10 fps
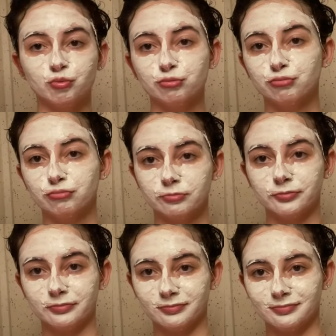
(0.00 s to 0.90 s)
cleanup to
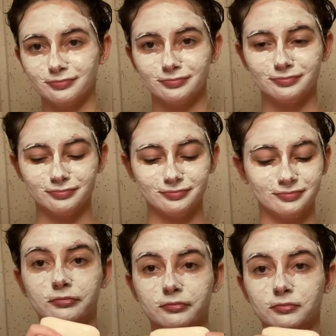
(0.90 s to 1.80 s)
be a
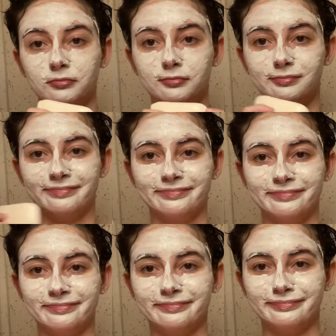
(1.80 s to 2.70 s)
lot easier when
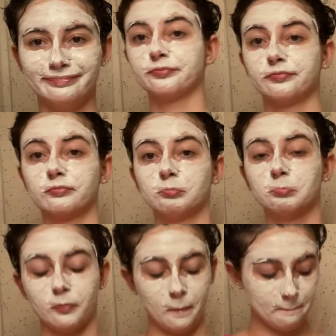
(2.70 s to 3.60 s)
you're just in the
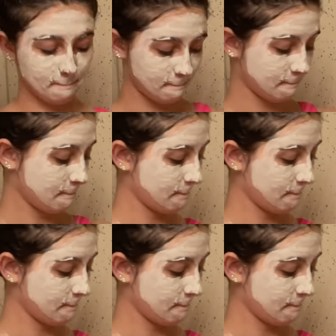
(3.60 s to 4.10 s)
shower.